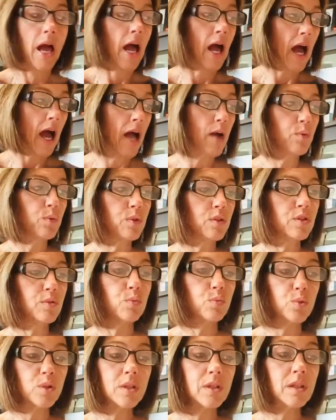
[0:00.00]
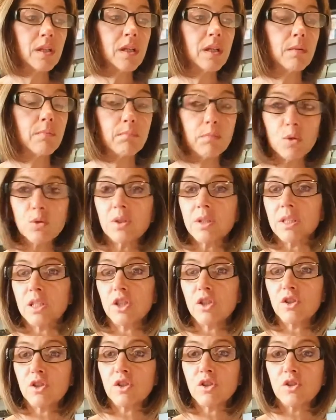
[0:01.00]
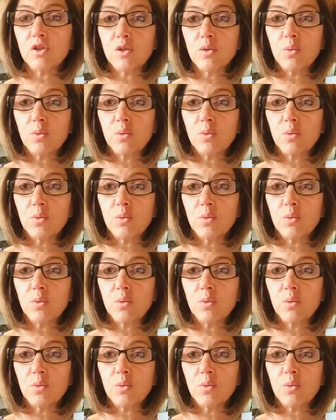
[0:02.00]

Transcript: I was really mostly concerned